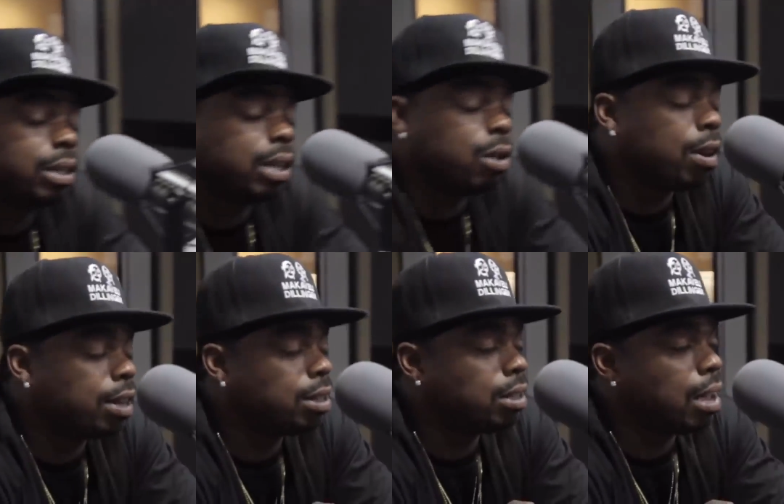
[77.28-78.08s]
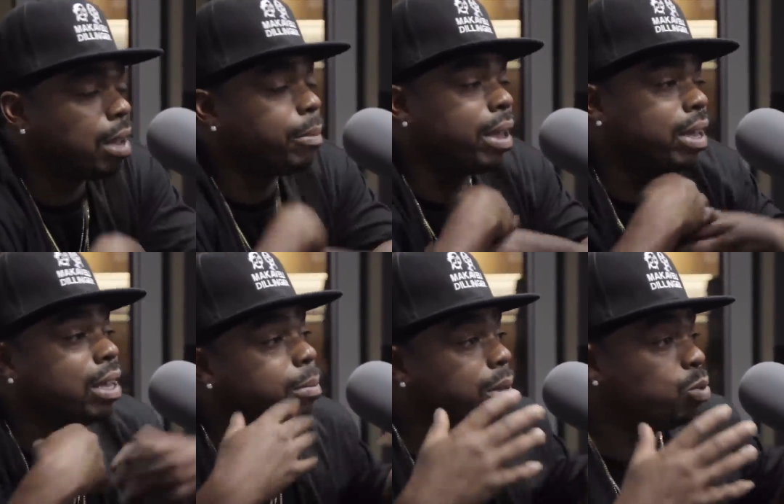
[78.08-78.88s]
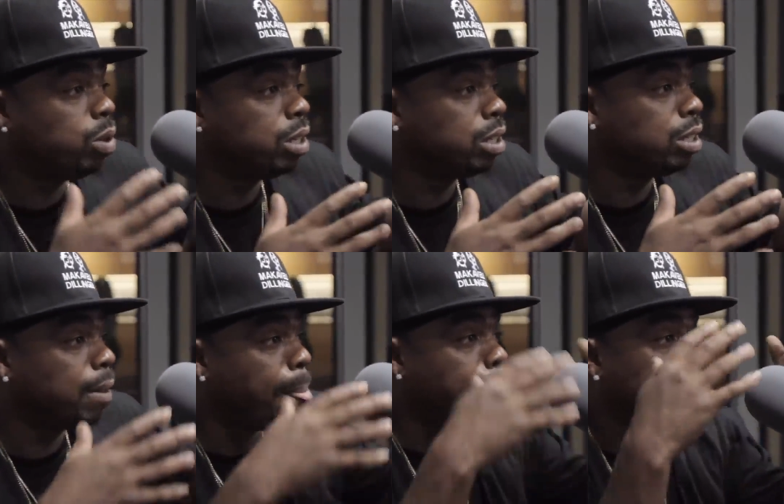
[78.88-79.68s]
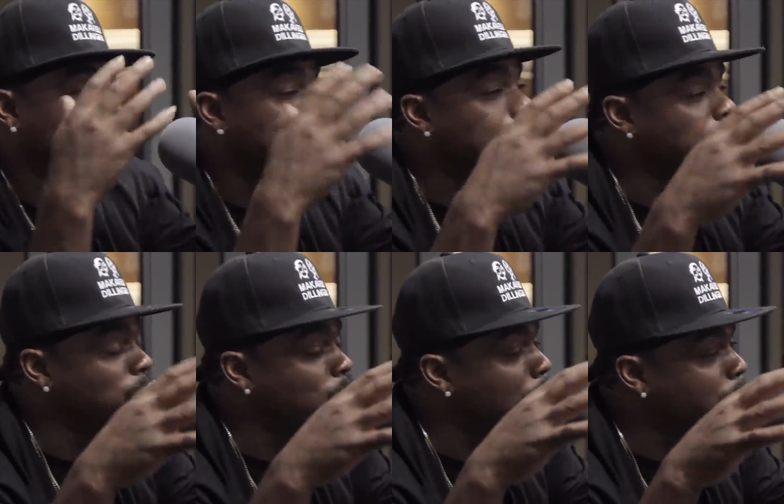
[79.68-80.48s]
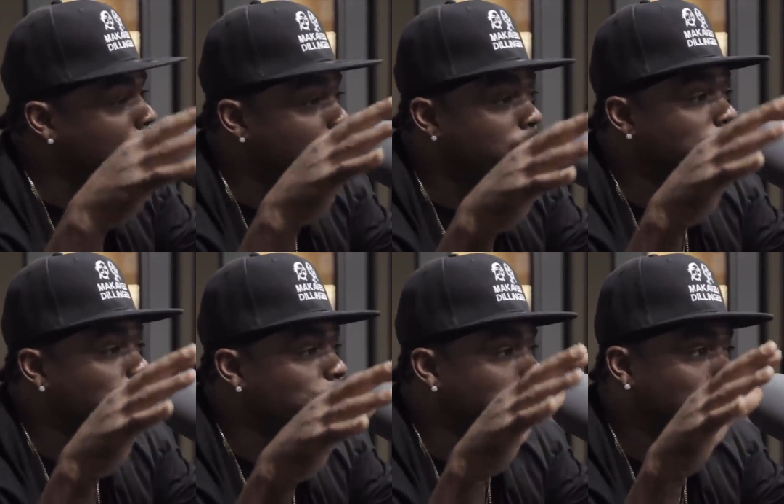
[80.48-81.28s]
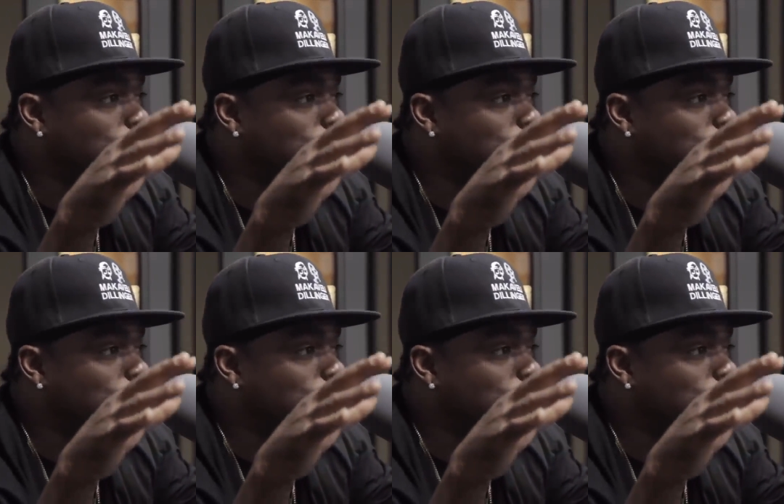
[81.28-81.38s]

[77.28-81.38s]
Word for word: said, don't let this game bang get between us. Because uh, I, you know, I'm already knowing what's